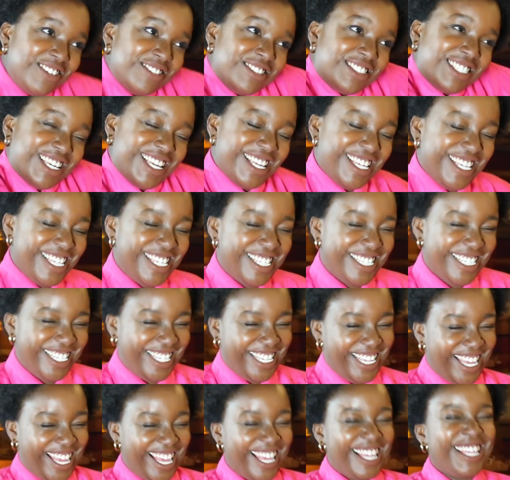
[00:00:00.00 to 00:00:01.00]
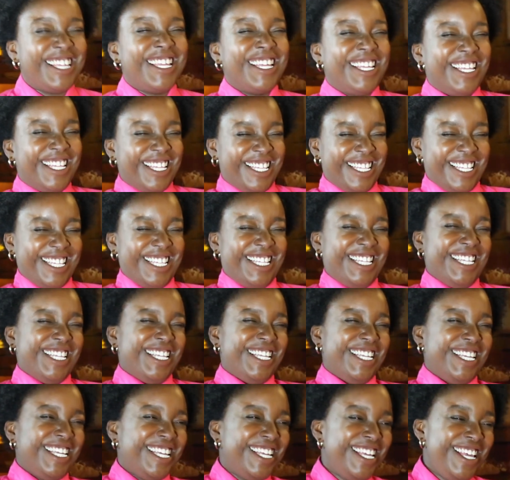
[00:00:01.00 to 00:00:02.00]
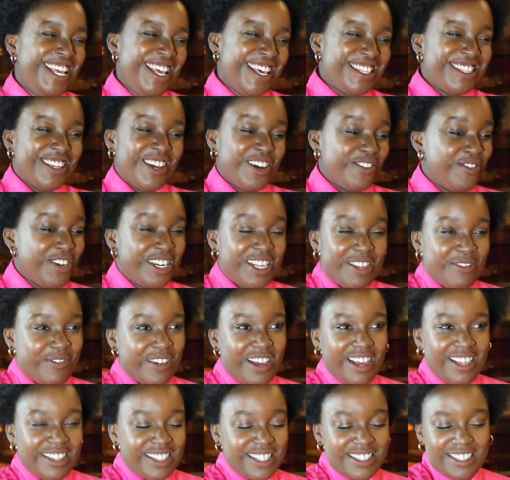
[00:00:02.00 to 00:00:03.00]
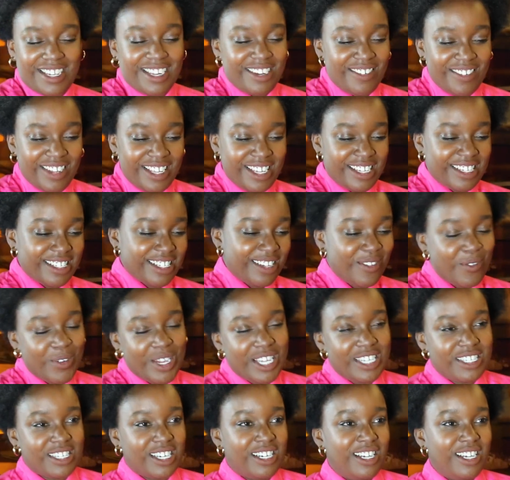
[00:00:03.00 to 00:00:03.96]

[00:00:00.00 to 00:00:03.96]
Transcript: Okay. Yeah. They're really fun. It's kind of like a weird